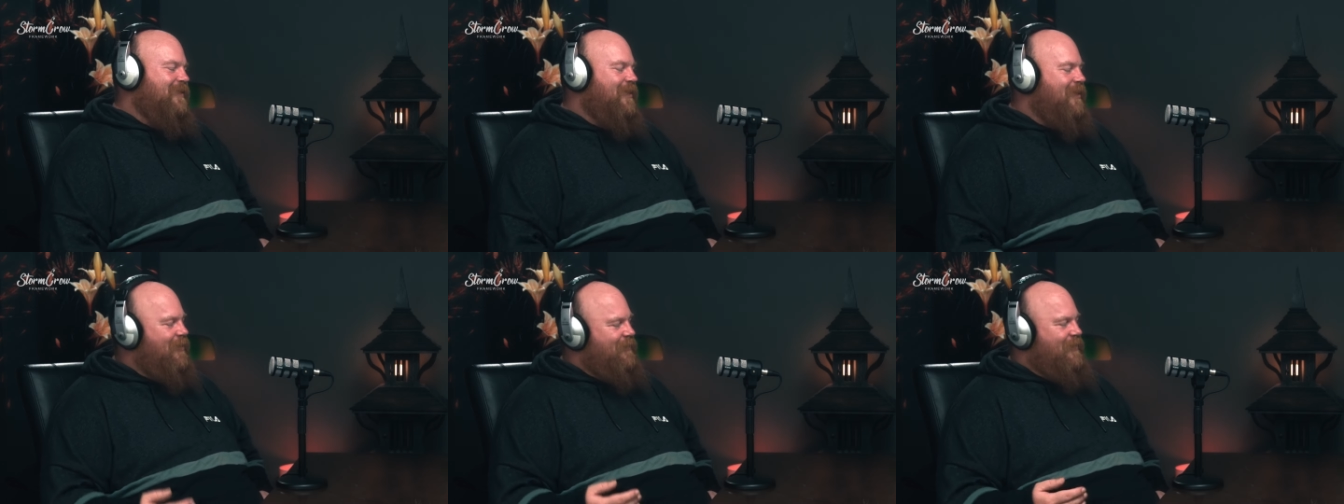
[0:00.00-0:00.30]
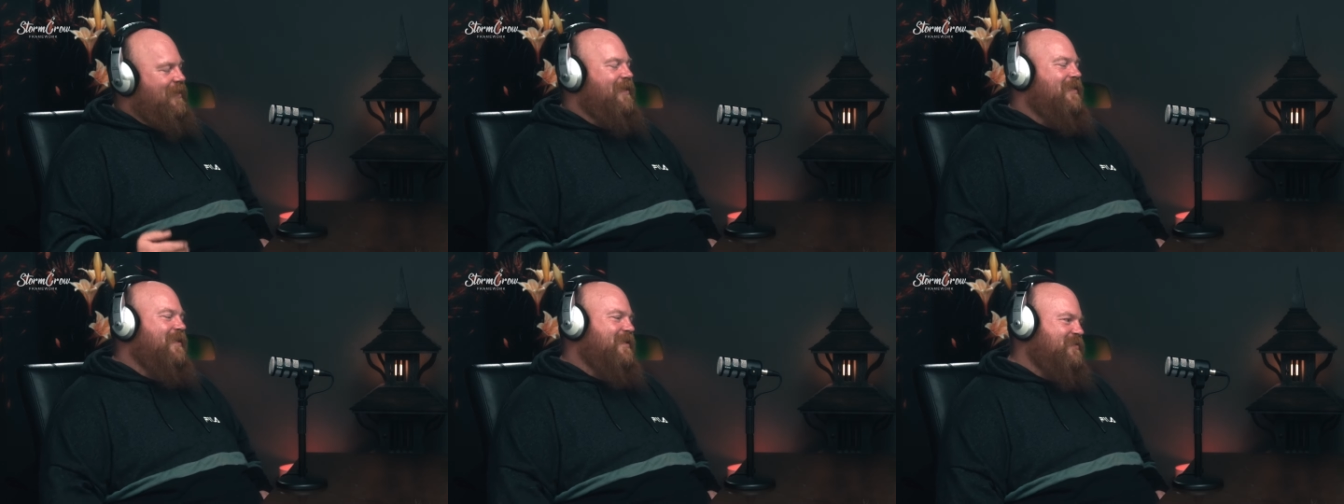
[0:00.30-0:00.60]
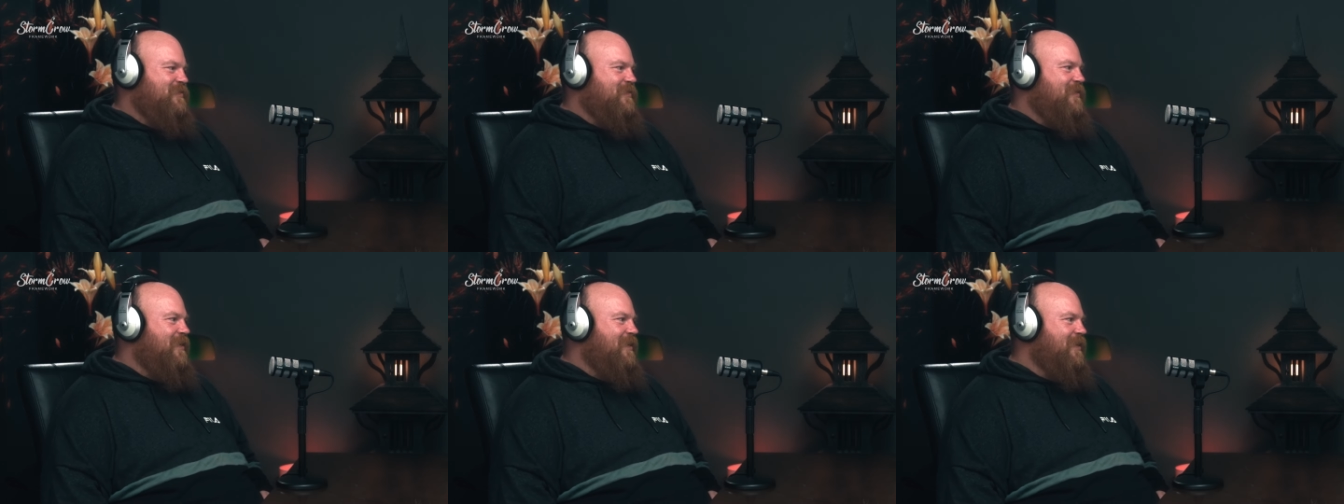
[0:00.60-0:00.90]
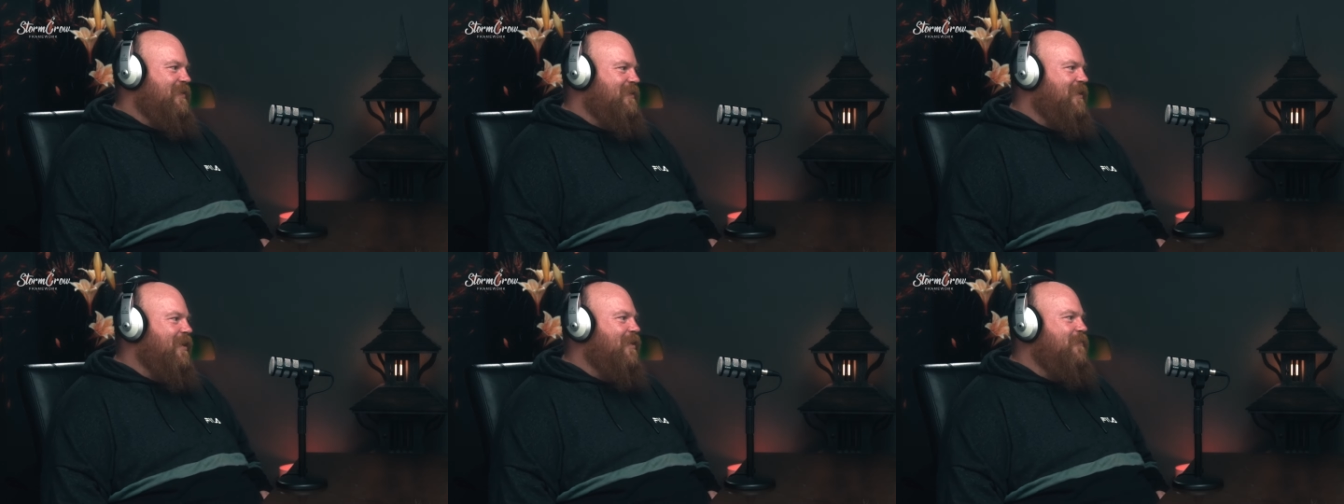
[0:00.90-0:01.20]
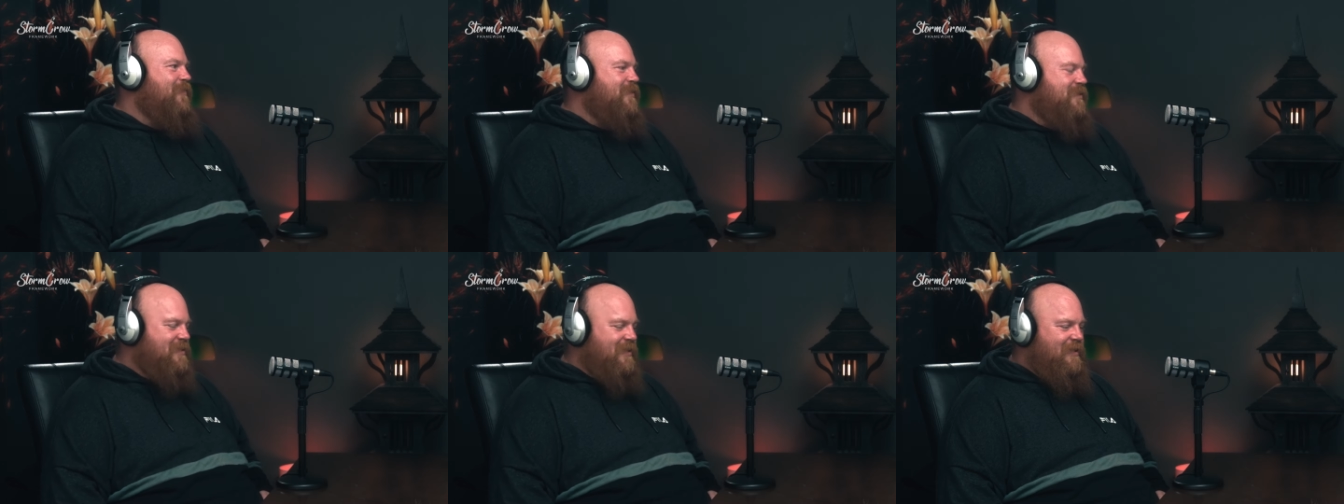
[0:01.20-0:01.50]
Oh no, that's right. No,
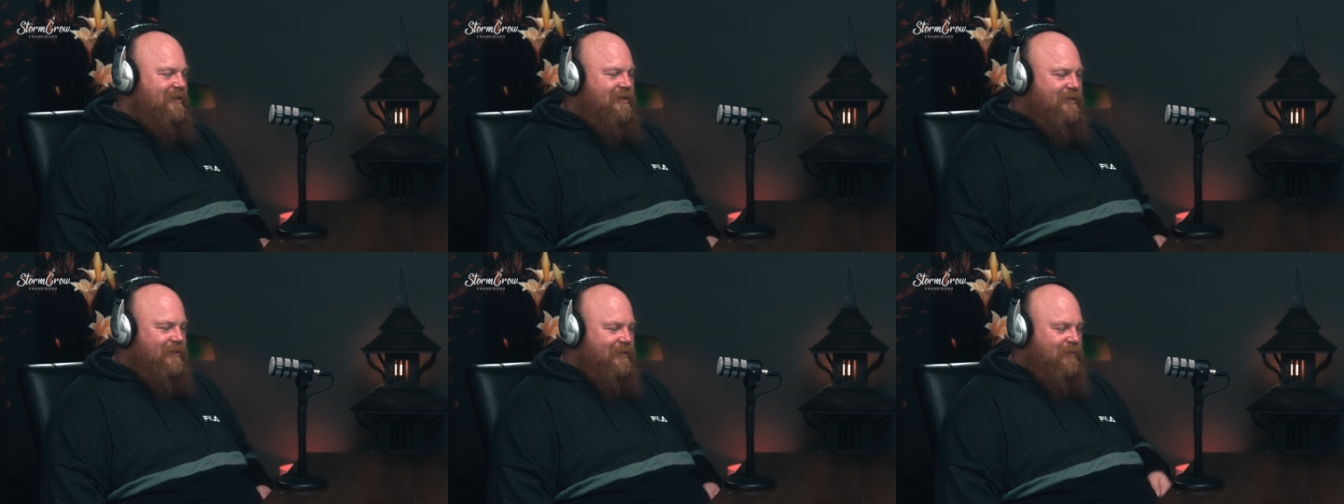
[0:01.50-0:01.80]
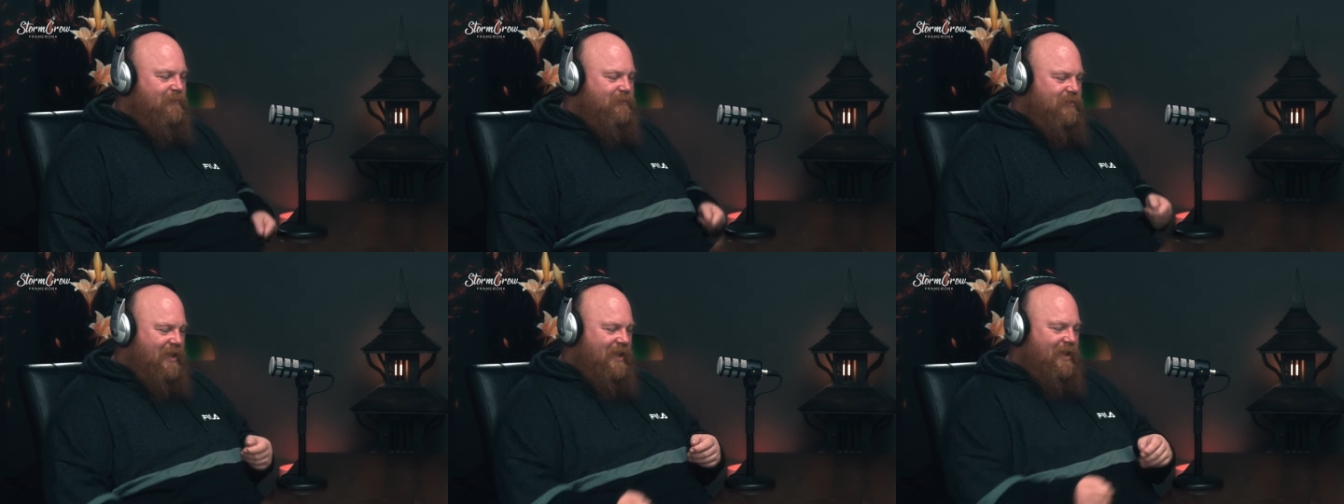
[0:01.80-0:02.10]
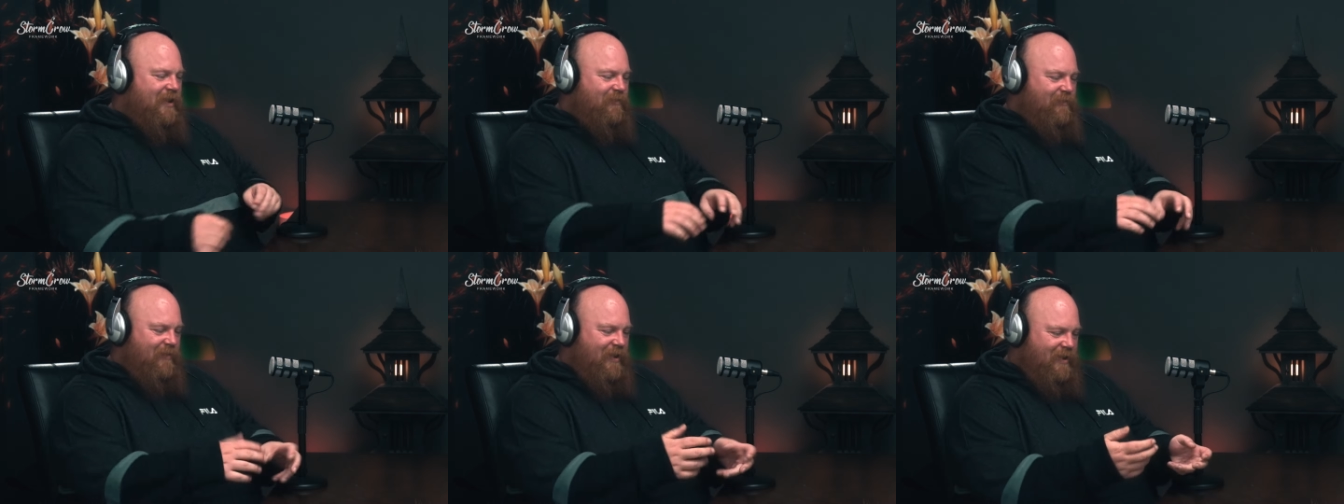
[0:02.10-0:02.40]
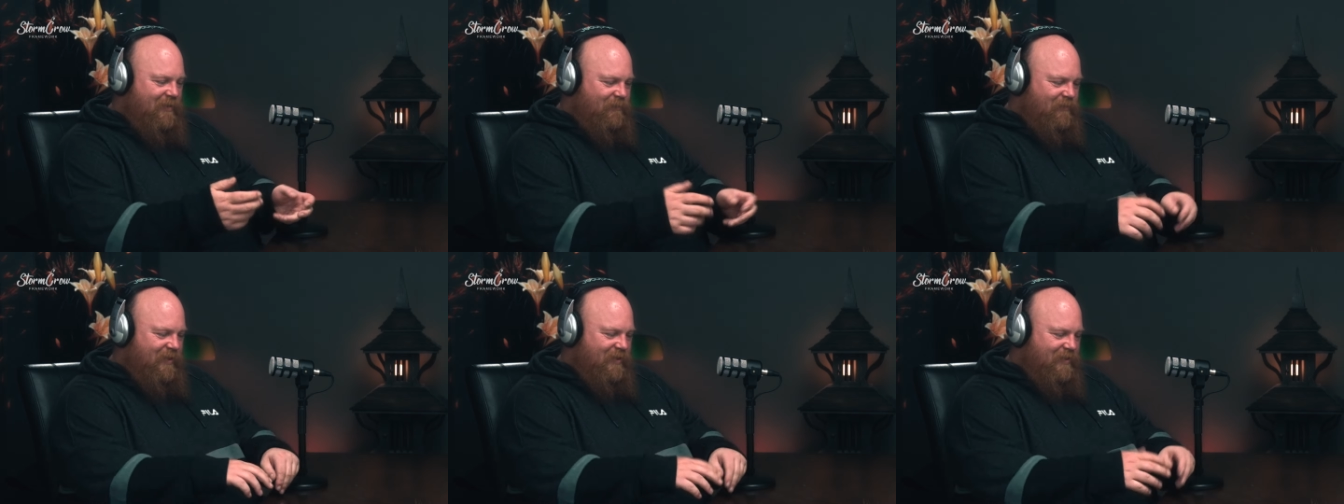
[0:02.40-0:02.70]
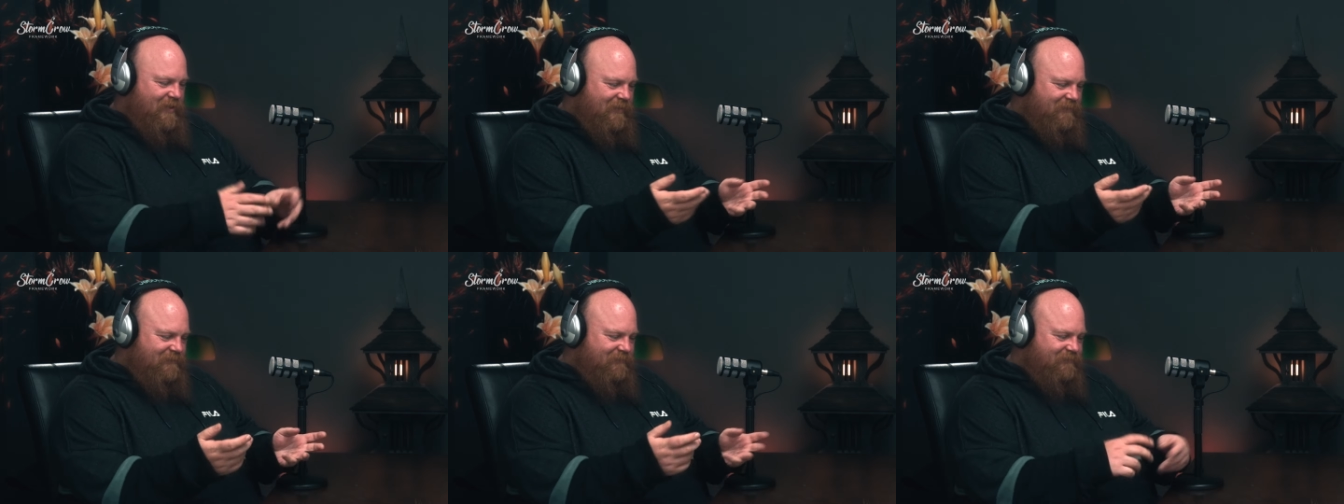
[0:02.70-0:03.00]
we're playing around with
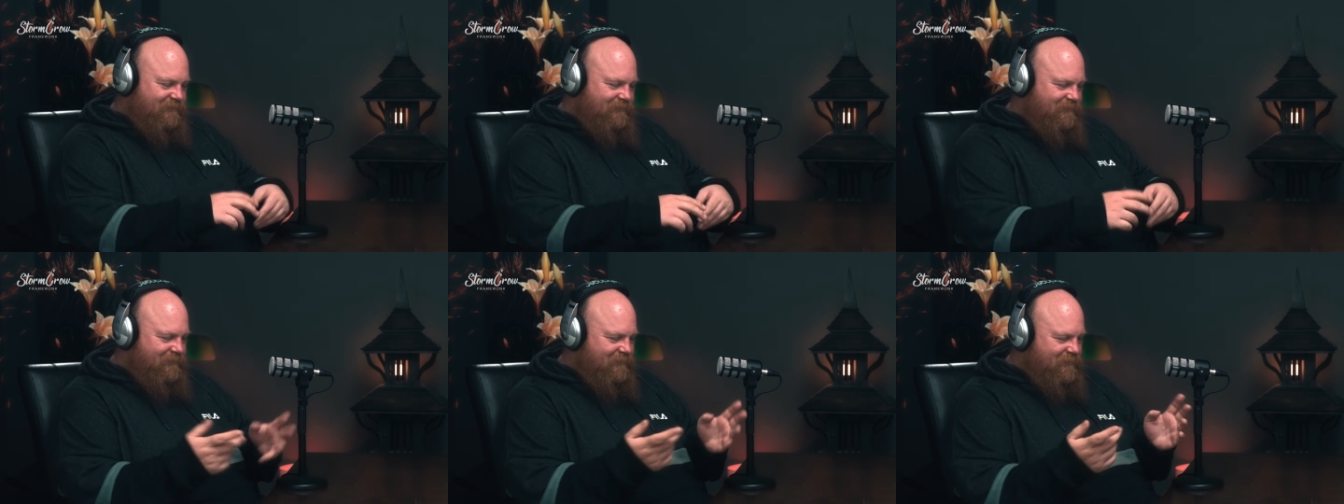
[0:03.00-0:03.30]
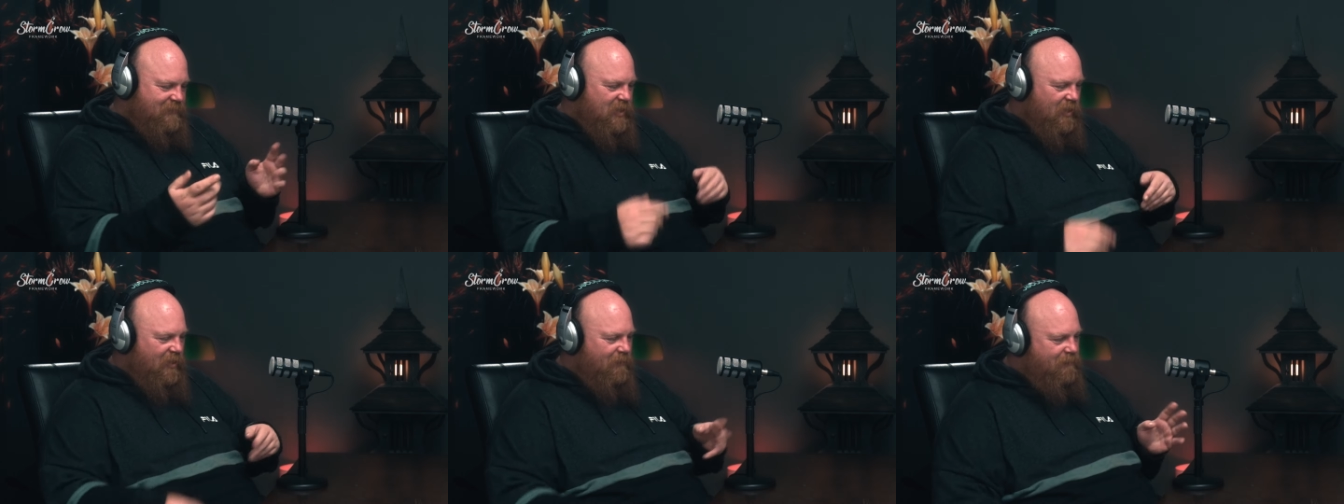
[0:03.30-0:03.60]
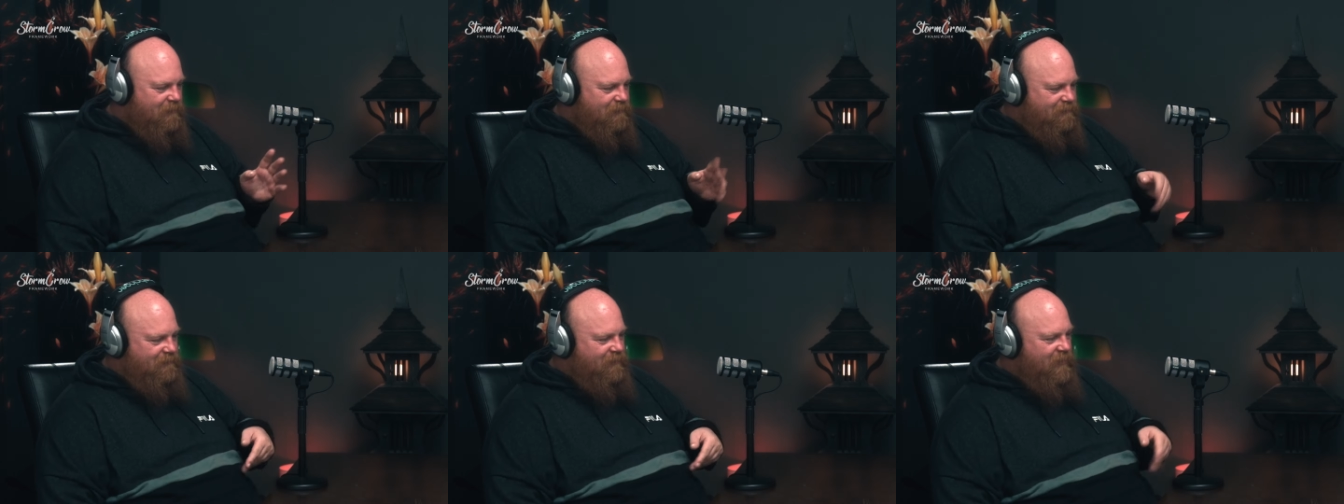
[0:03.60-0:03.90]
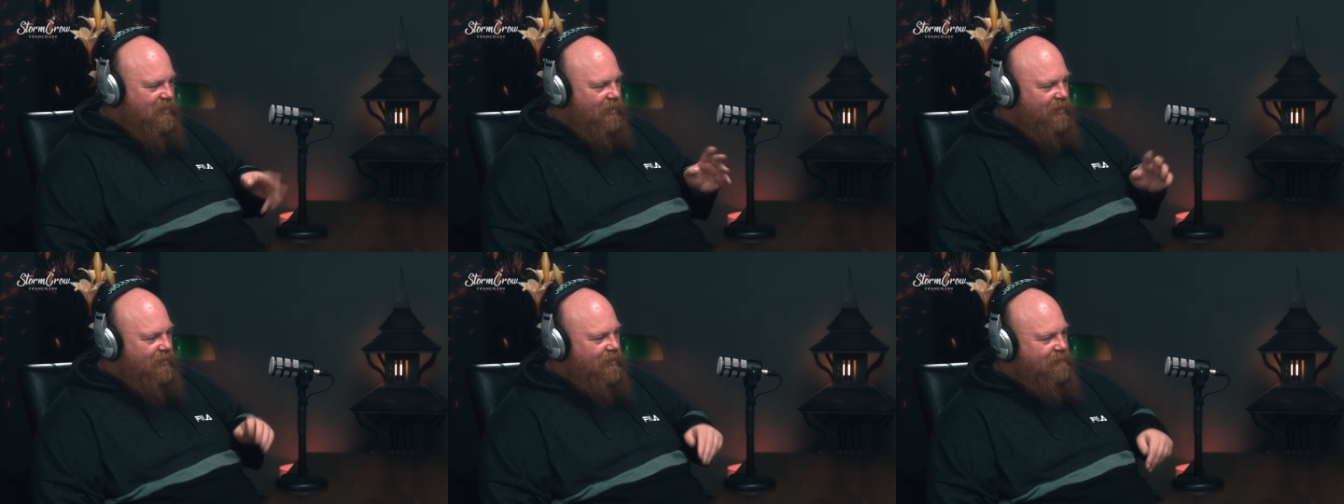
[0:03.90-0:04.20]
dollar